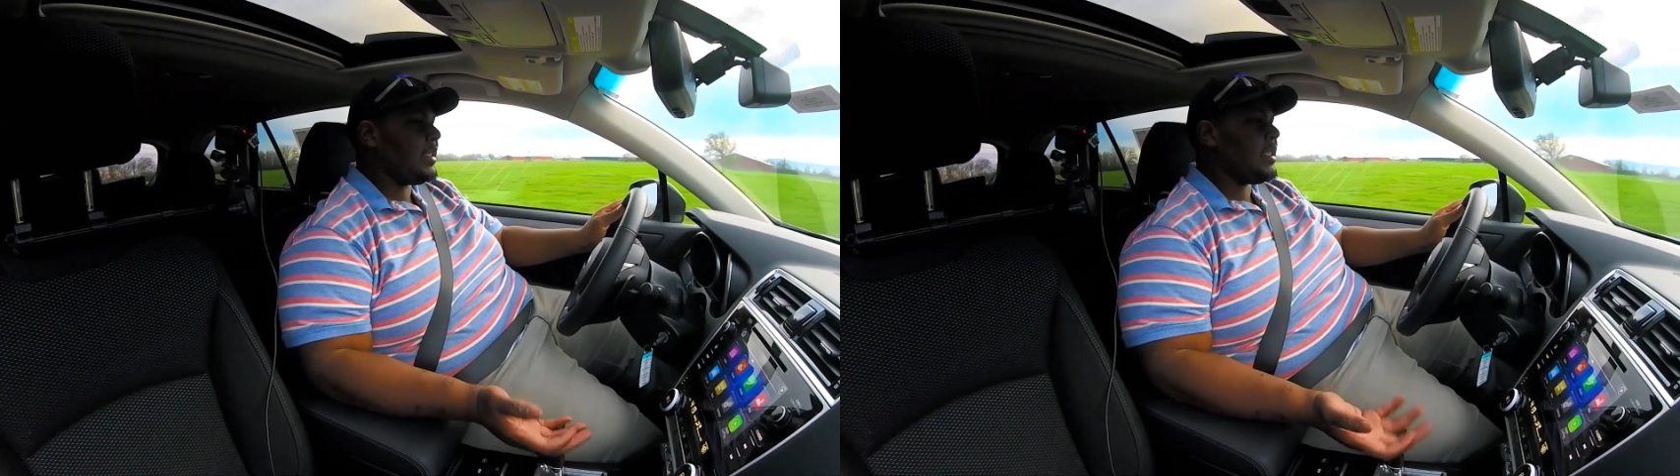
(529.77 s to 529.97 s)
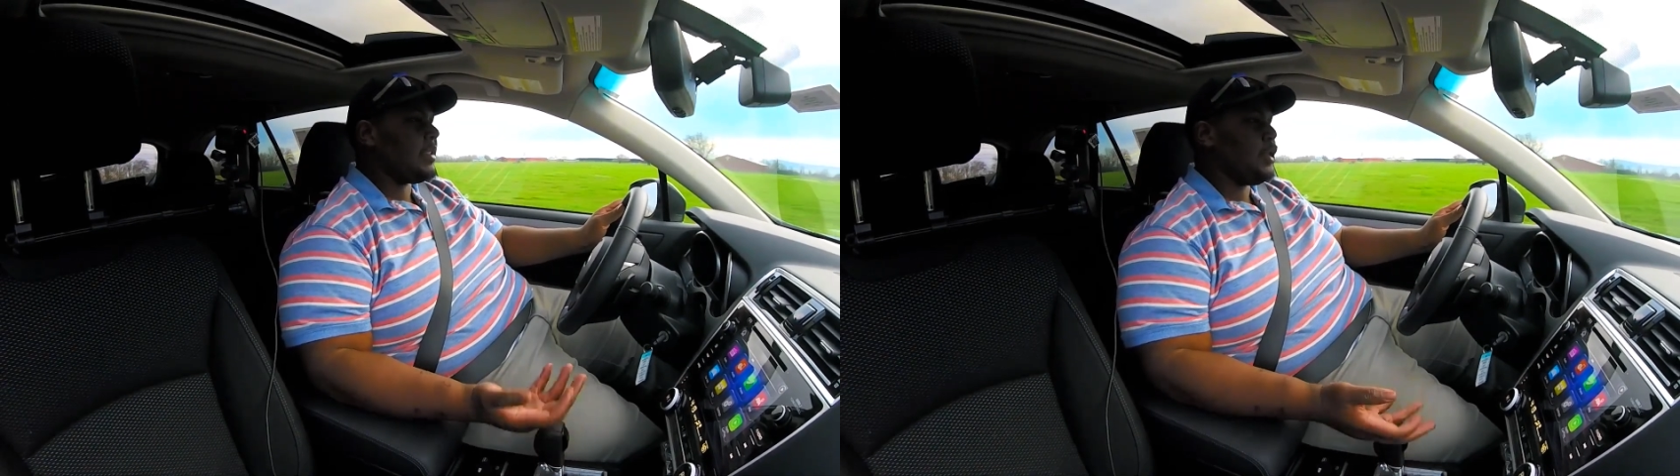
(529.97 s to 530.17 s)

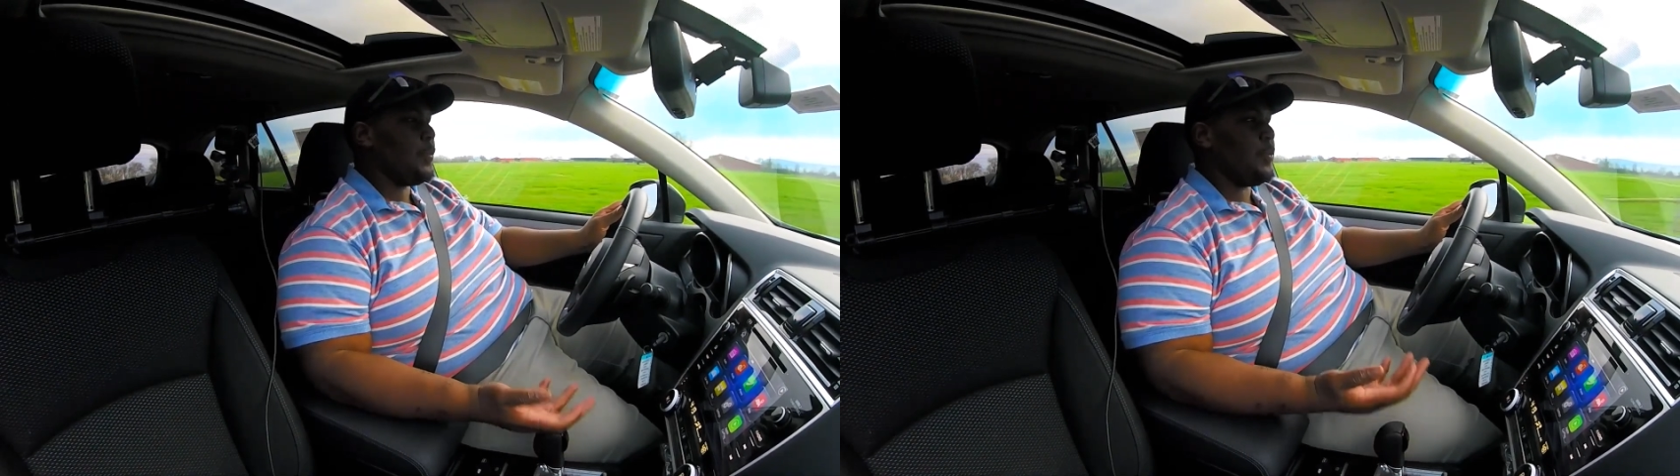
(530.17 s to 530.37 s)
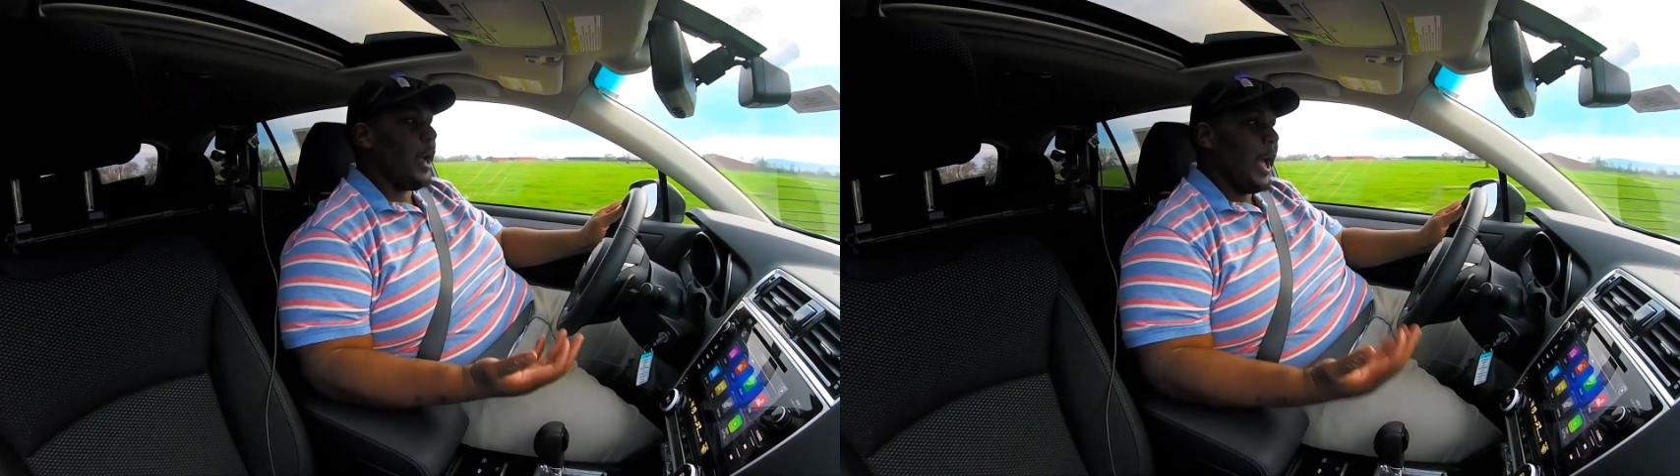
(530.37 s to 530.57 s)
is a
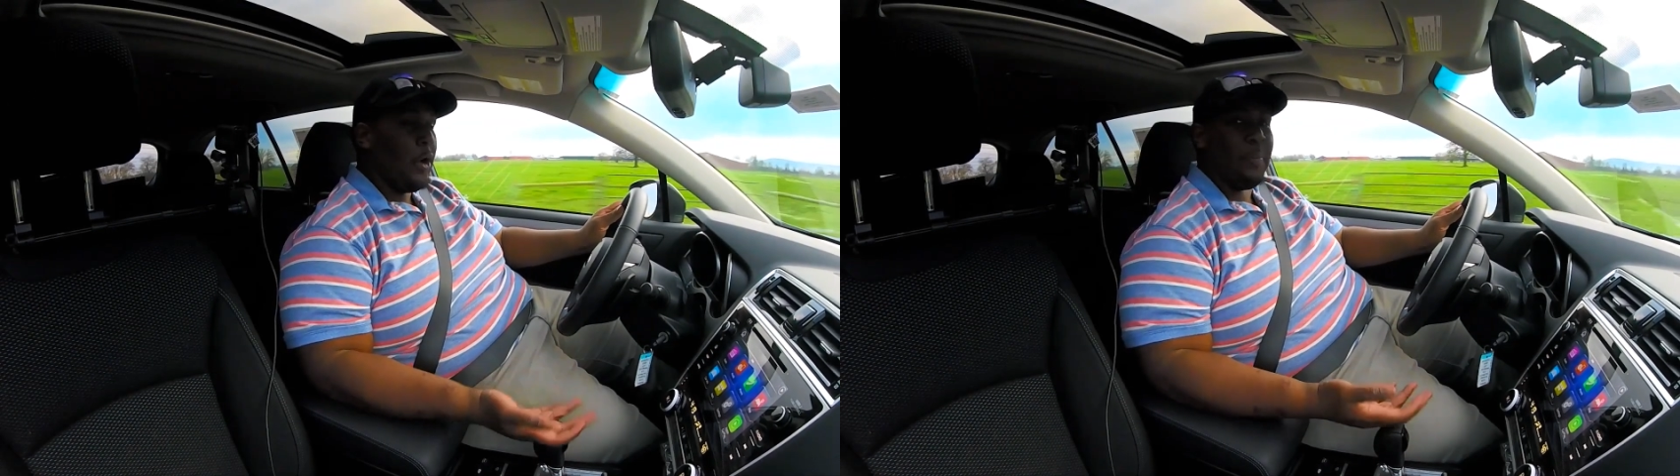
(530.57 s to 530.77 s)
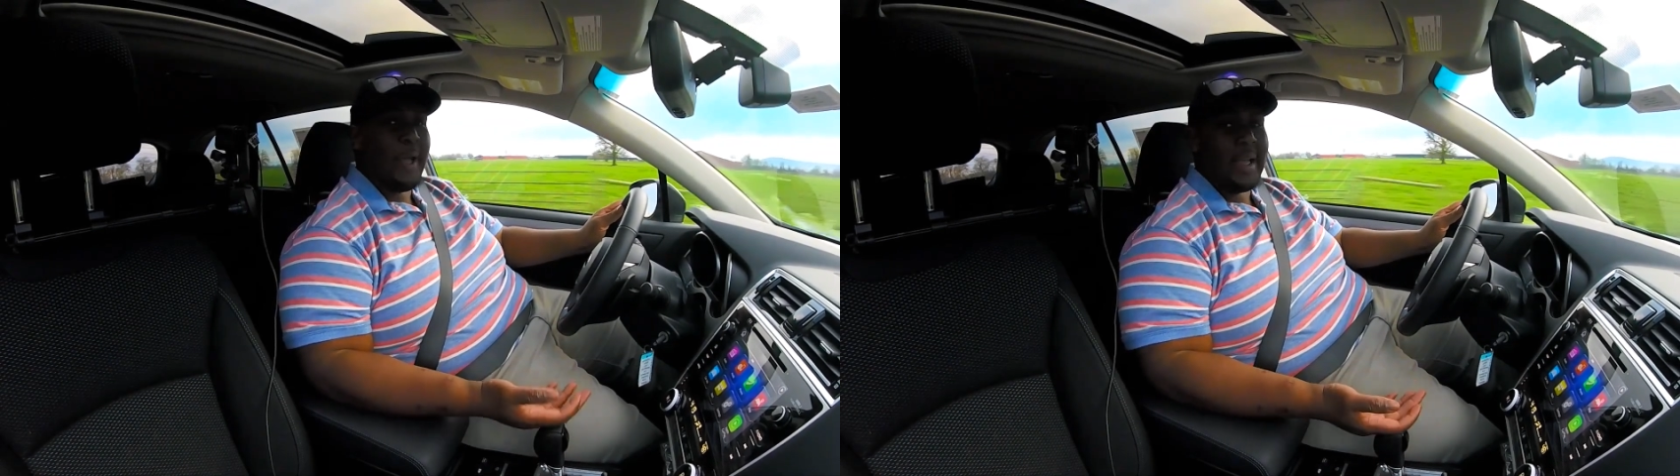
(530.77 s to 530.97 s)
Subaru
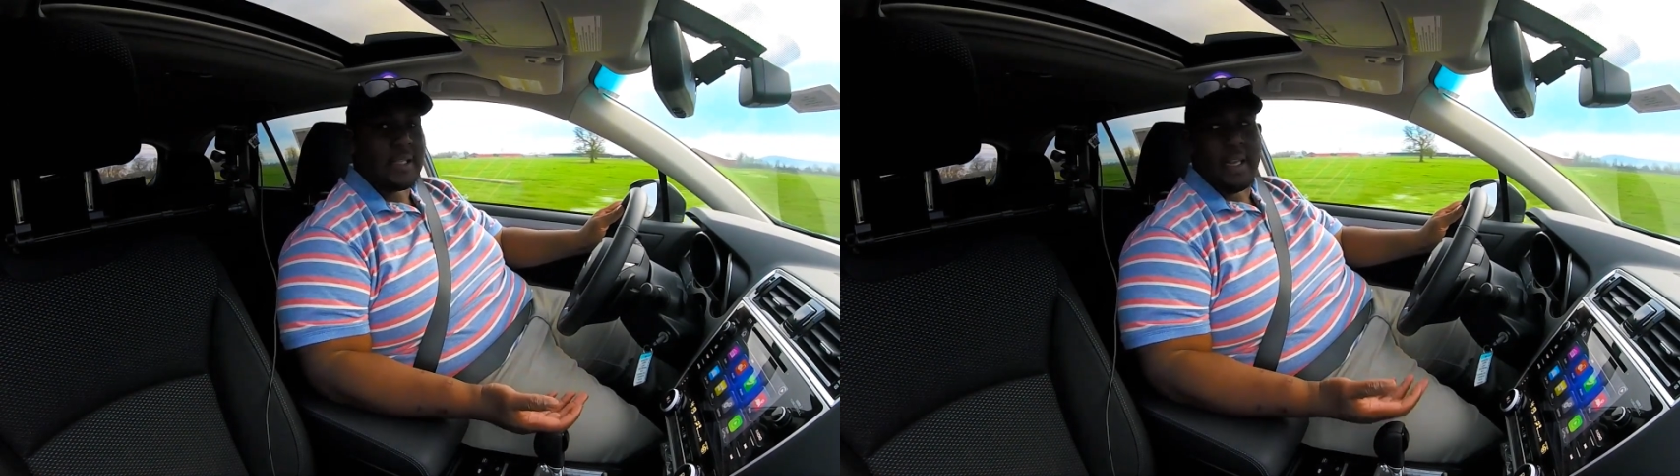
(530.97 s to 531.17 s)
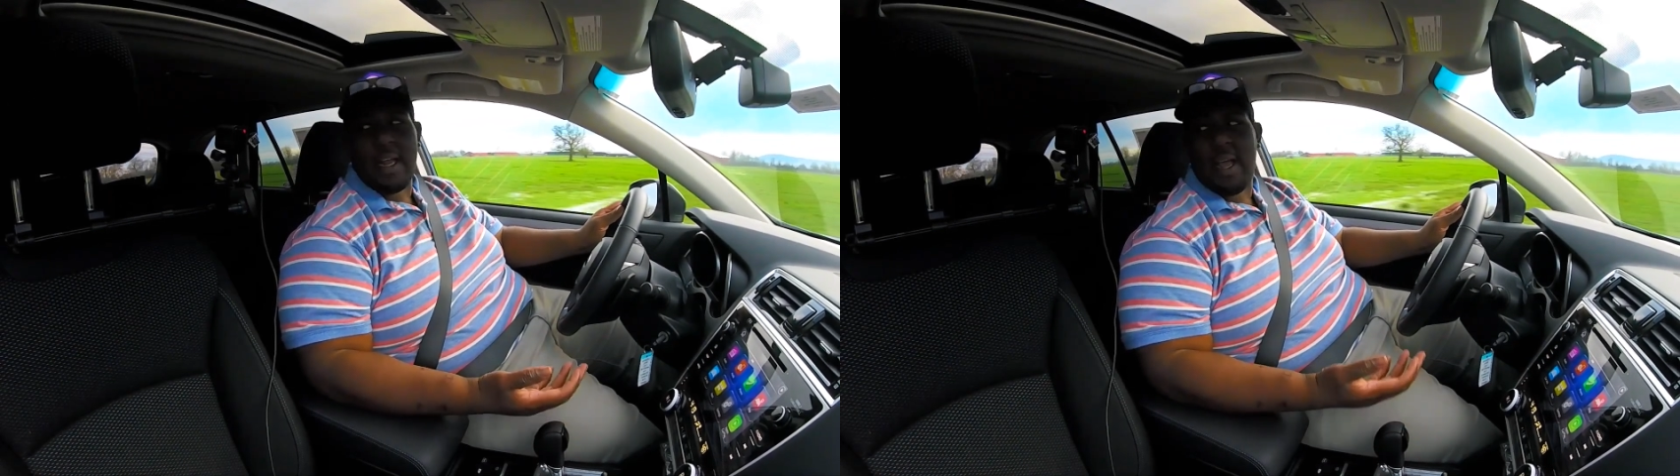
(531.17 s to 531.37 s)
Outback,
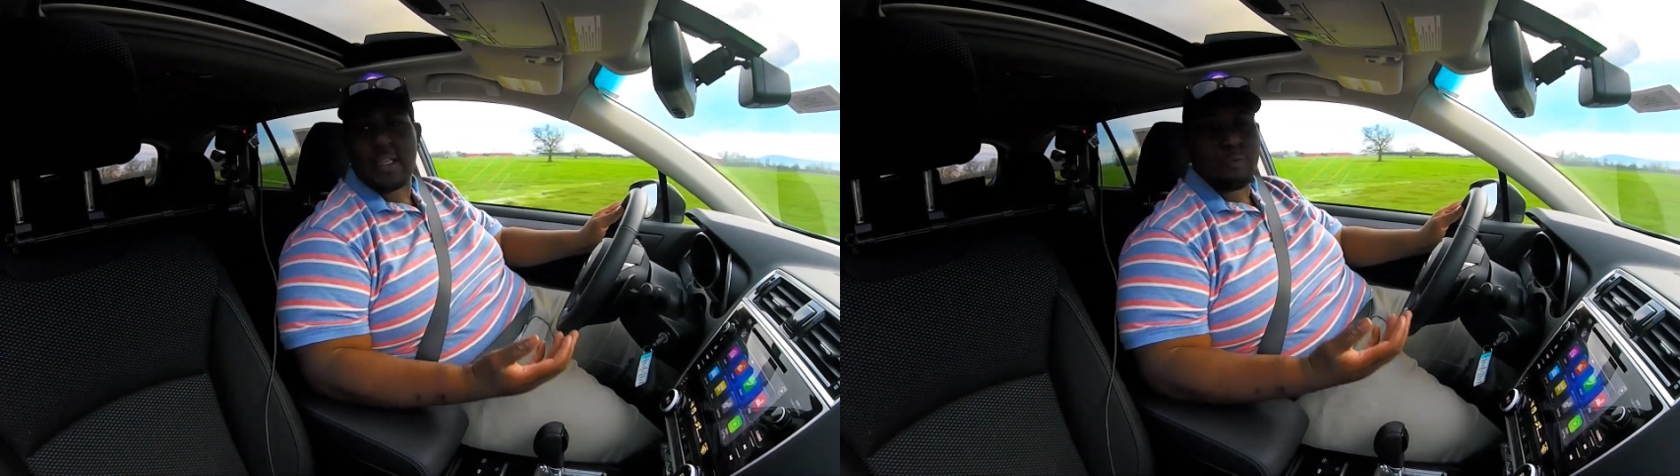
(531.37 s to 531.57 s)
and it has